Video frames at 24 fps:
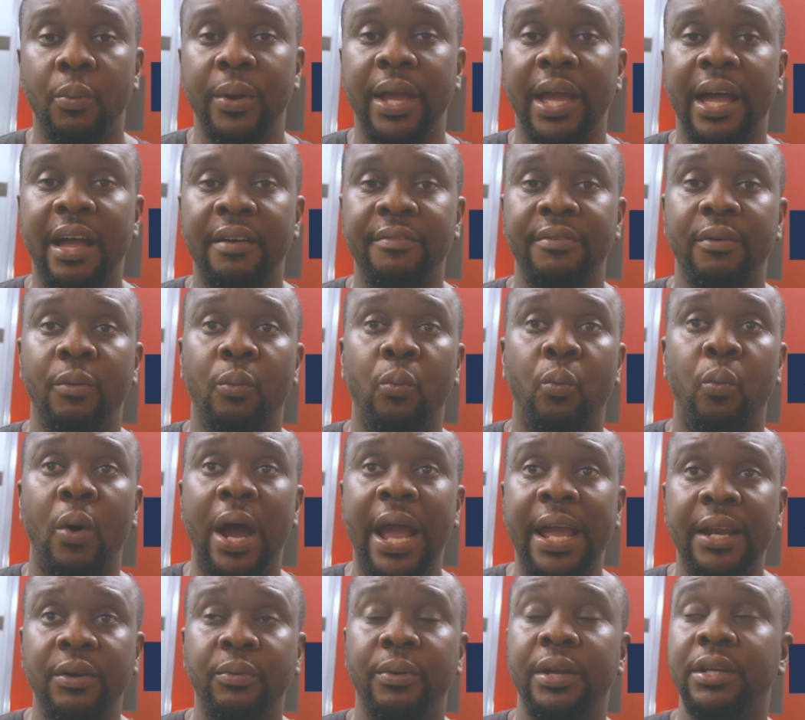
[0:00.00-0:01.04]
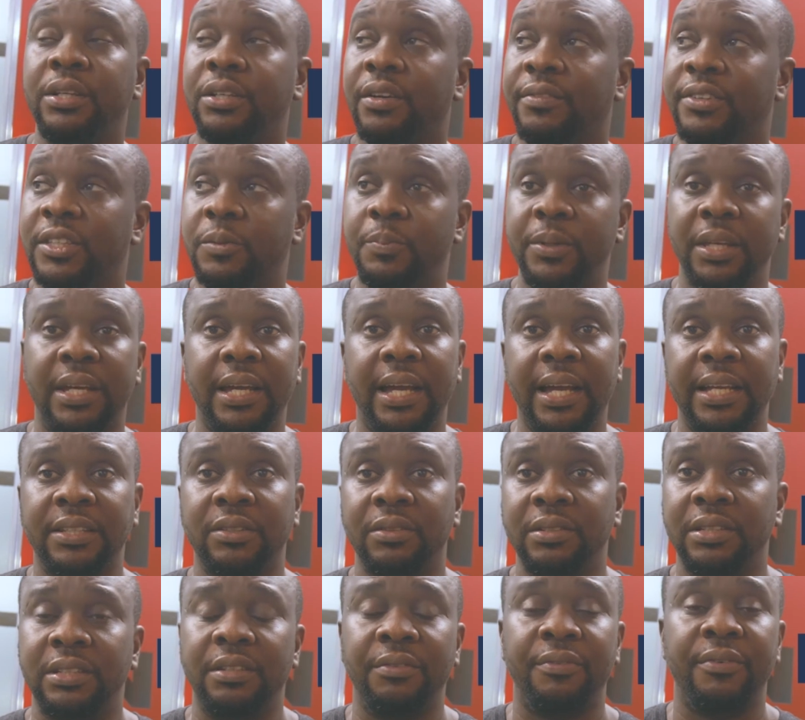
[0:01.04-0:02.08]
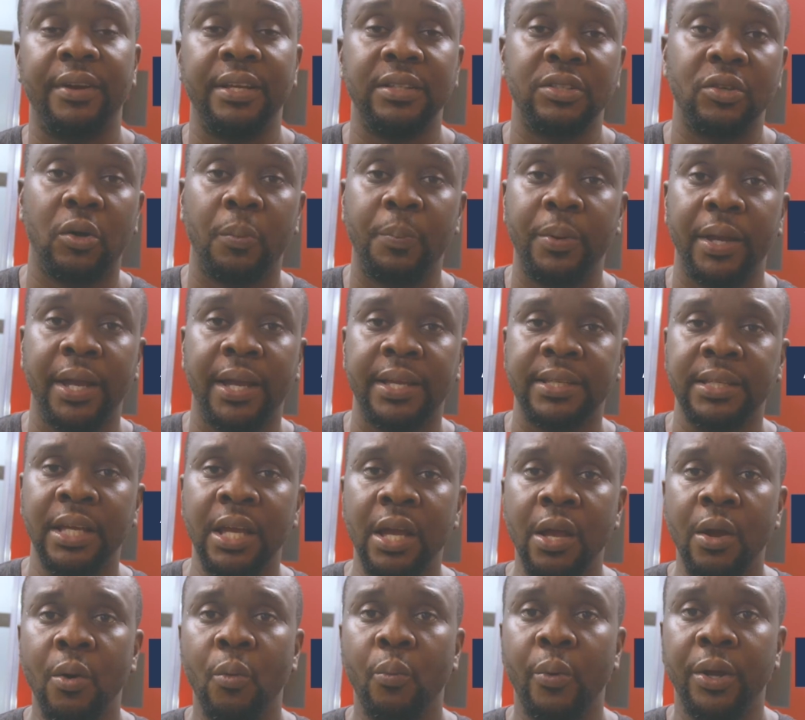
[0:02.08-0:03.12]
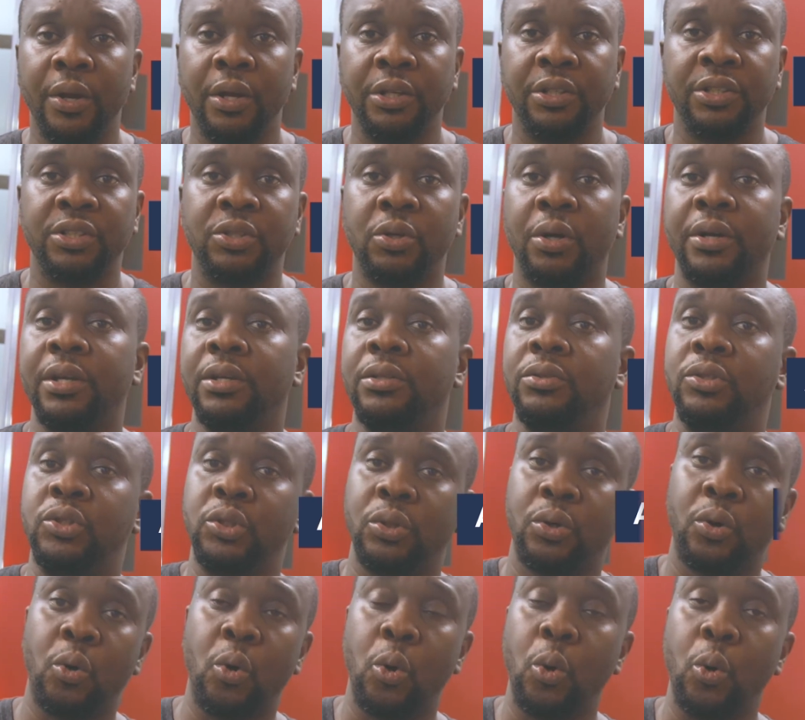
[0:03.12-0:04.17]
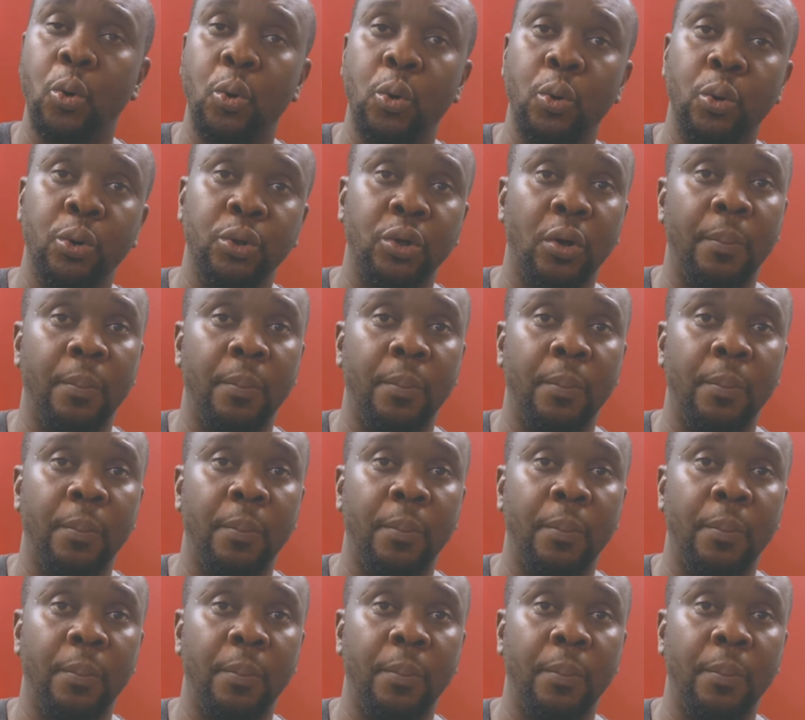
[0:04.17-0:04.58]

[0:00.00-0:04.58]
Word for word: have a wide range of speakers on different topics. We're not just talking to code or